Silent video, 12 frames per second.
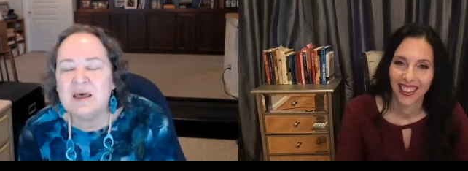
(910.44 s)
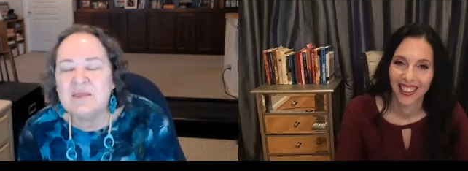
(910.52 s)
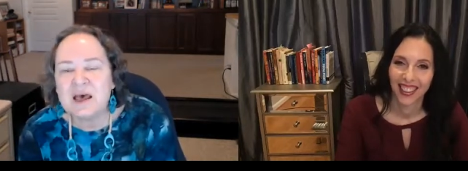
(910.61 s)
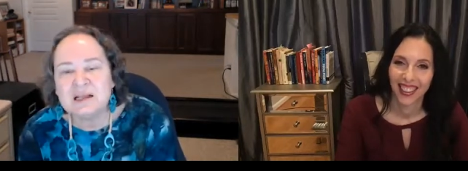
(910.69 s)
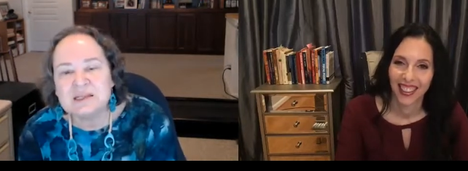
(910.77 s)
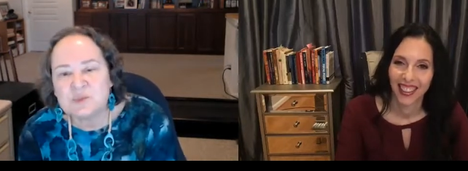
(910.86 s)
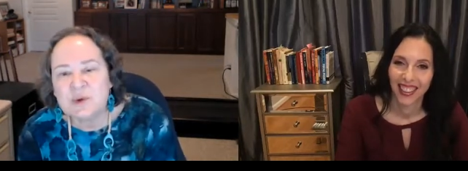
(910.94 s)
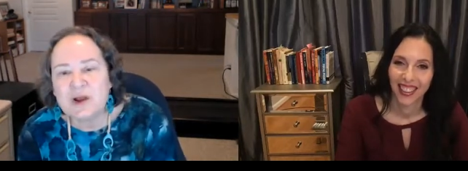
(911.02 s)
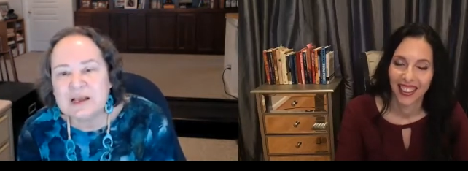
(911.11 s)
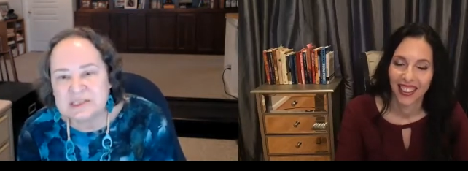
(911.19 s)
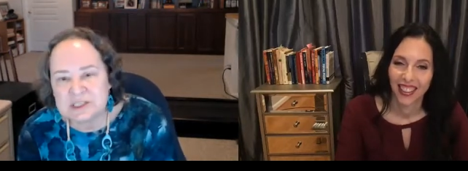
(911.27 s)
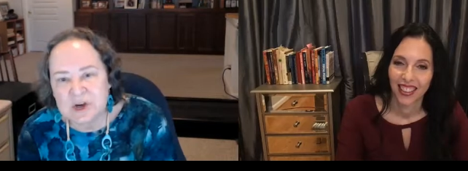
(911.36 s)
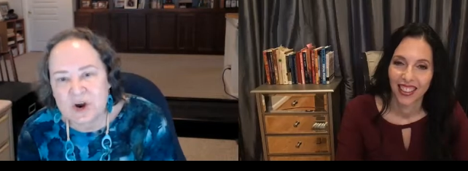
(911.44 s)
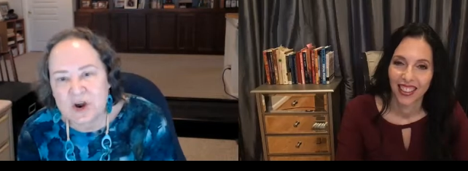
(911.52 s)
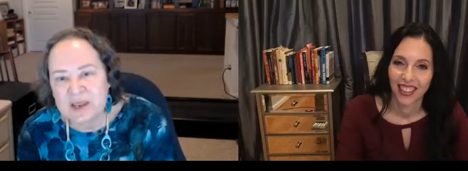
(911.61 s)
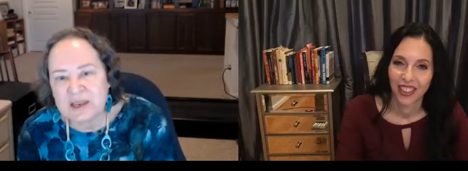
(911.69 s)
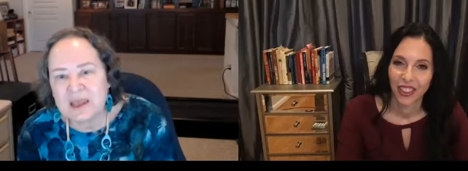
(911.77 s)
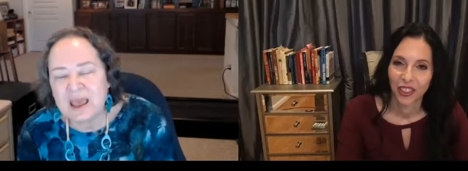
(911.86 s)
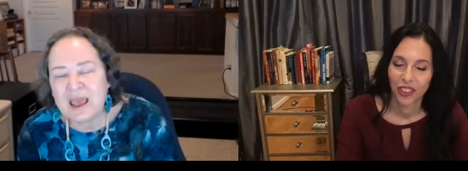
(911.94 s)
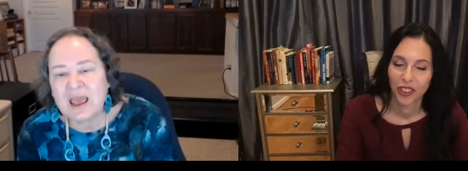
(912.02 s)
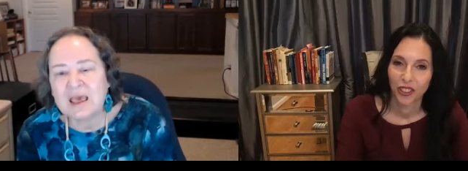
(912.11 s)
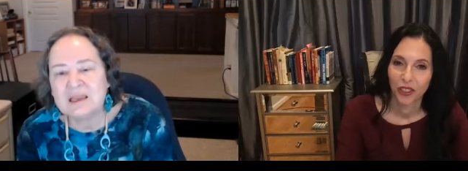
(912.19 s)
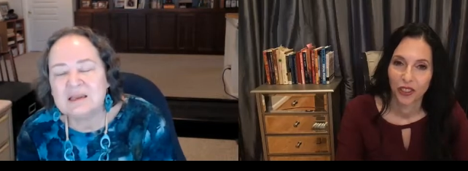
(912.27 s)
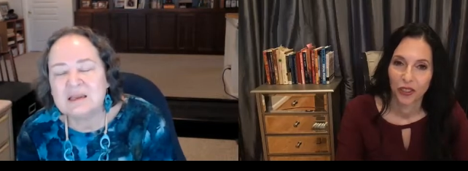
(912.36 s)
Speaker 1: that's where I started.
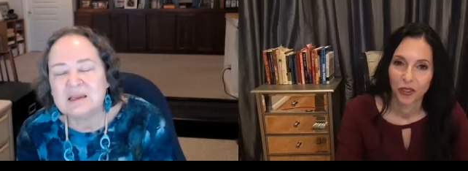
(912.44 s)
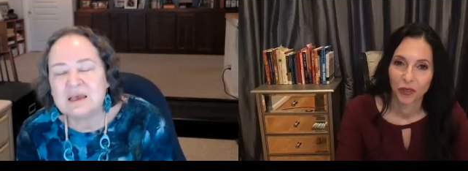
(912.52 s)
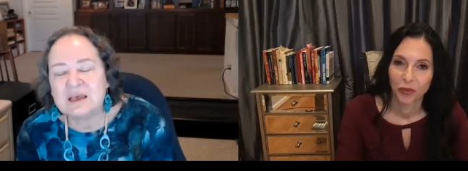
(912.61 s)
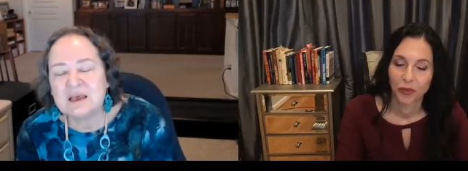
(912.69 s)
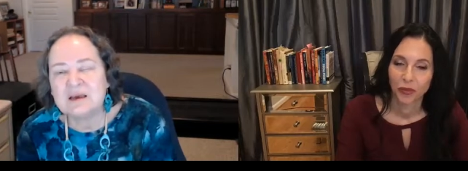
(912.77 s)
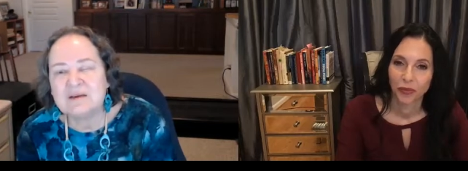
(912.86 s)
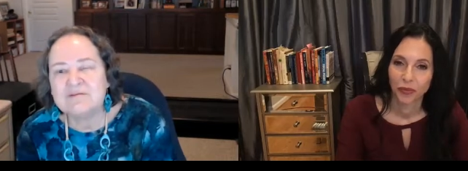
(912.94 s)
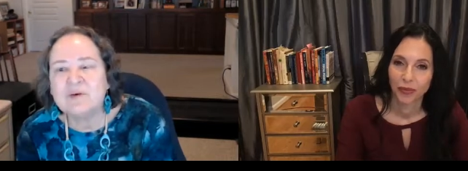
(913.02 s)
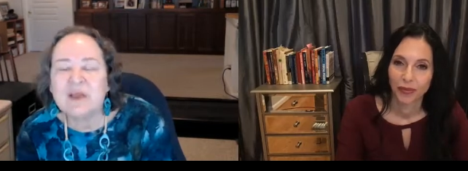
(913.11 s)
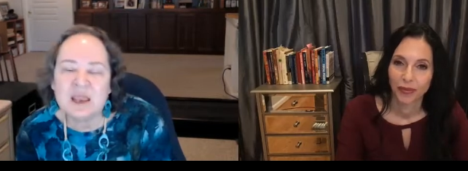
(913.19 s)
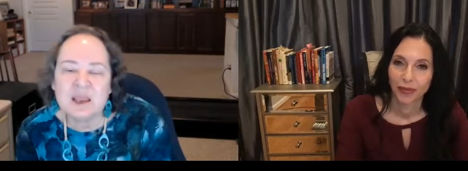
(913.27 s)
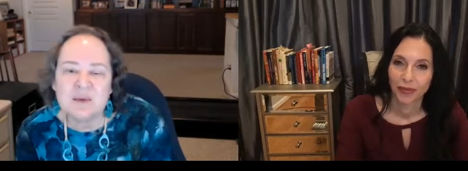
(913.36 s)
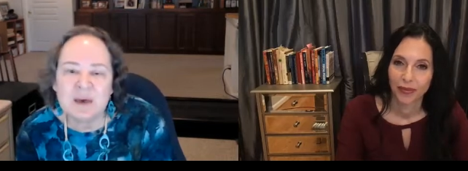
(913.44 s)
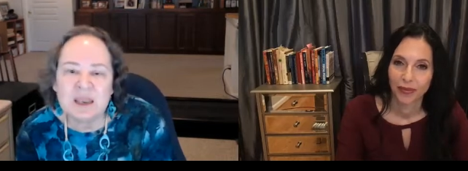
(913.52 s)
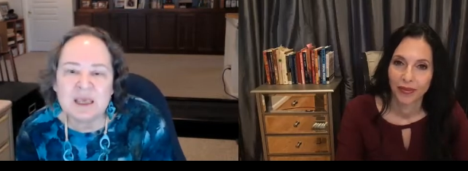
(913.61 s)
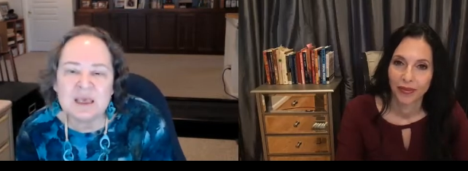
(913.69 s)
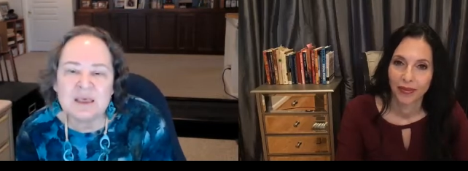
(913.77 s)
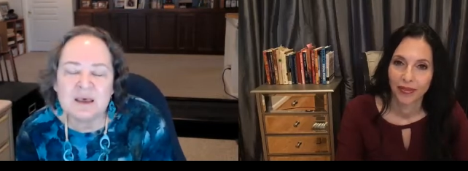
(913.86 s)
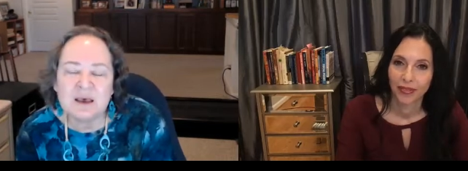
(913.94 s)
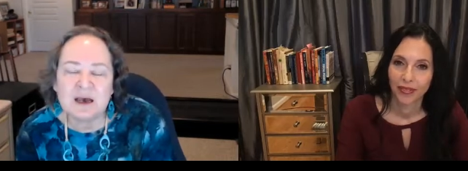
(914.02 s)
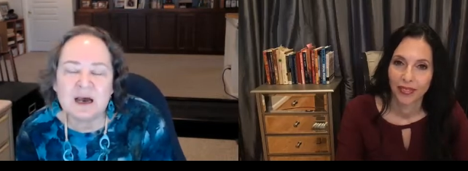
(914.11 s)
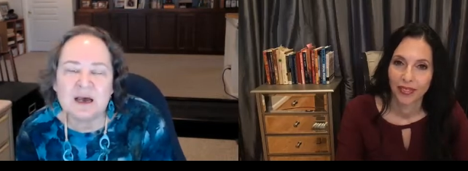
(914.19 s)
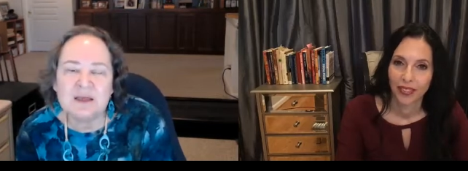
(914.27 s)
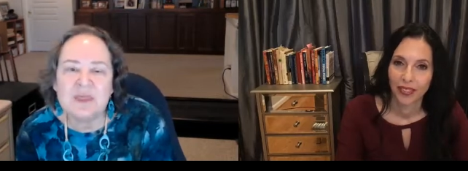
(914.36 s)
And for anybody
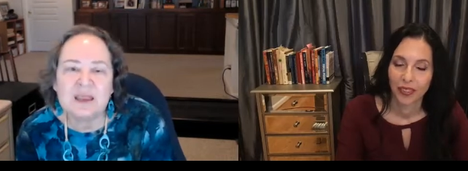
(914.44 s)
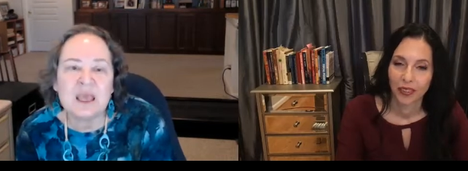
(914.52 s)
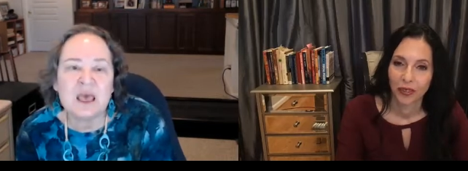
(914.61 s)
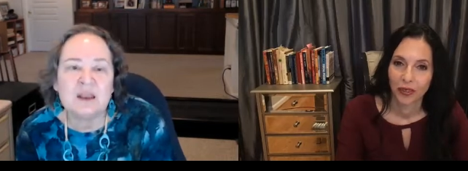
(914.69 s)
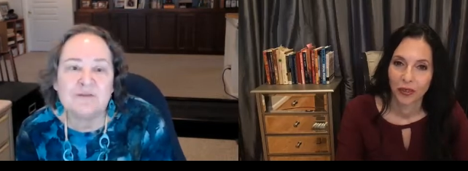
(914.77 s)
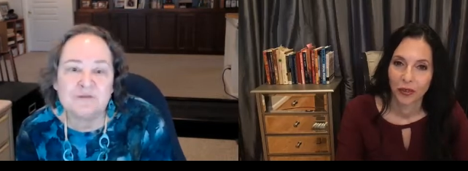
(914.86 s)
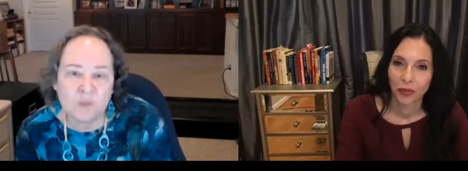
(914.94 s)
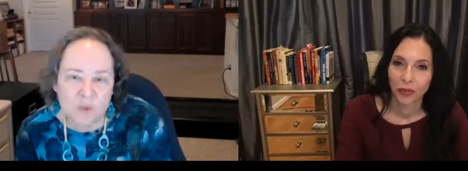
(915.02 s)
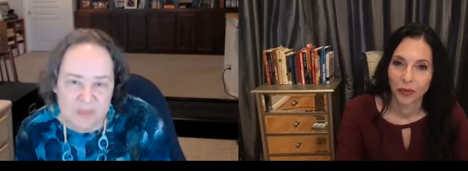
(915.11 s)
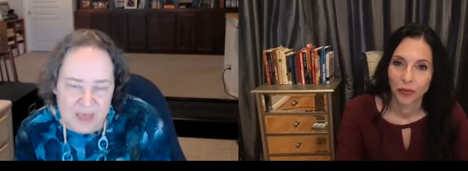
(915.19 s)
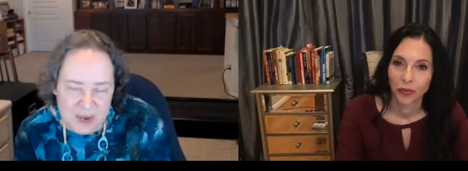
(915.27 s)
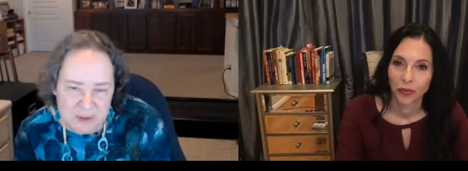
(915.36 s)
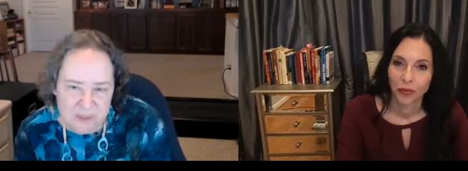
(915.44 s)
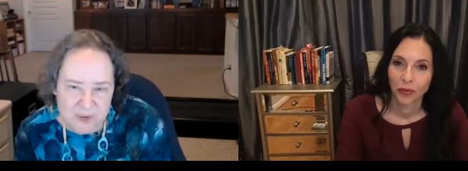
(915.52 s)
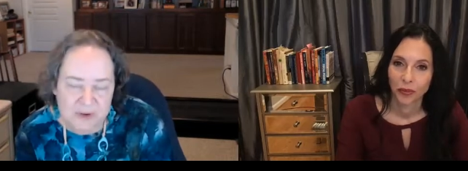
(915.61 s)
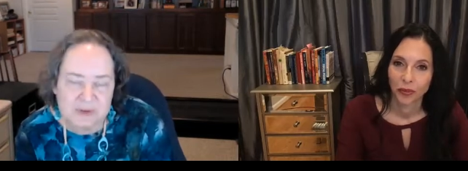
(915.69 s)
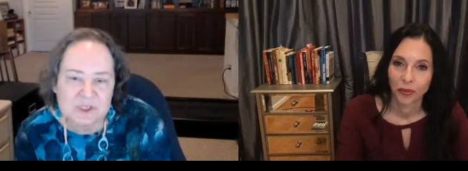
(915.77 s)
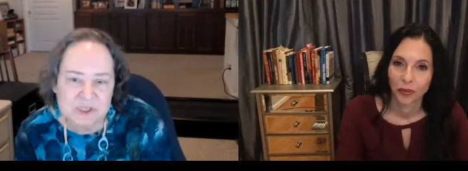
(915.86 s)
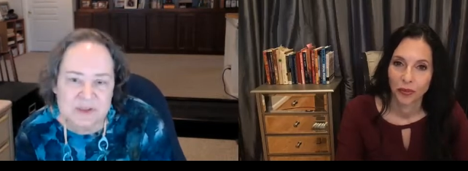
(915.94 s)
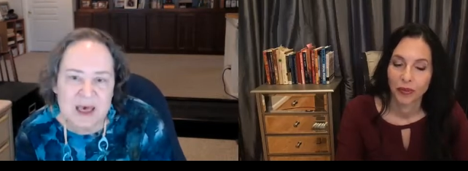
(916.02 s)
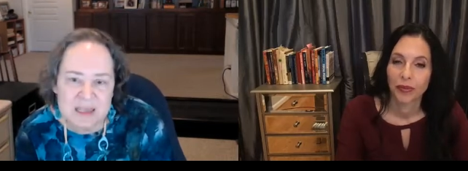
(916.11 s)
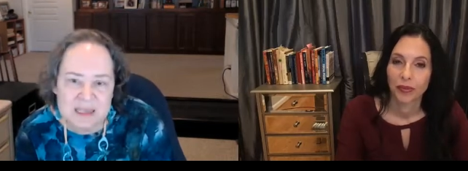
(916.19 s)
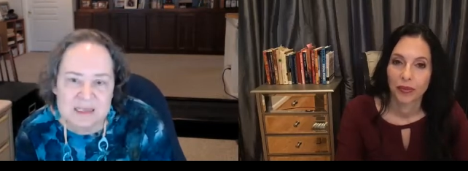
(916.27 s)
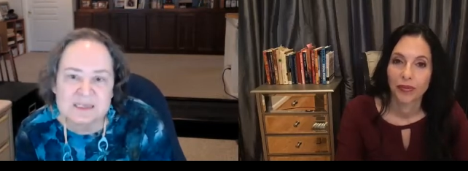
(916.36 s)
that can afford that approach,
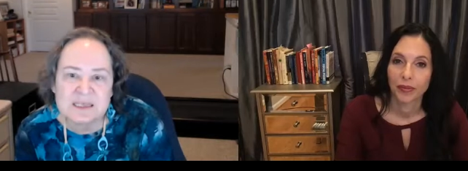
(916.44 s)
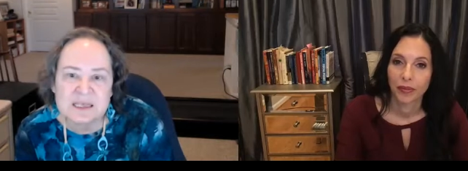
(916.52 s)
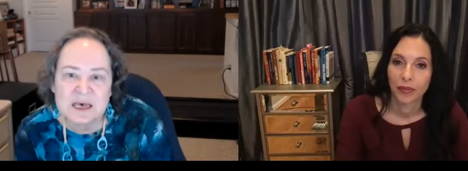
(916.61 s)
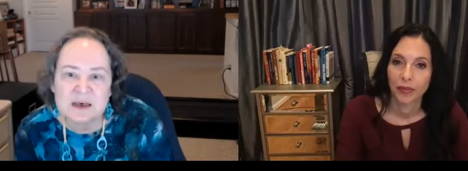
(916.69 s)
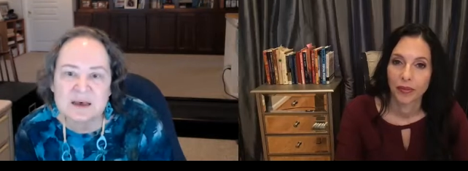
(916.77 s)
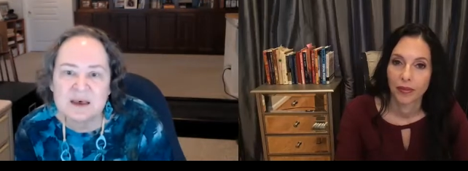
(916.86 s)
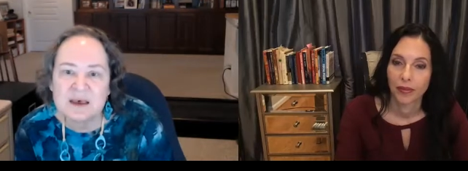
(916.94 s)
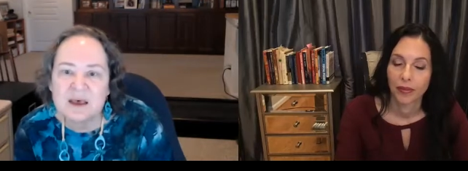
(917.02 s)
that is the,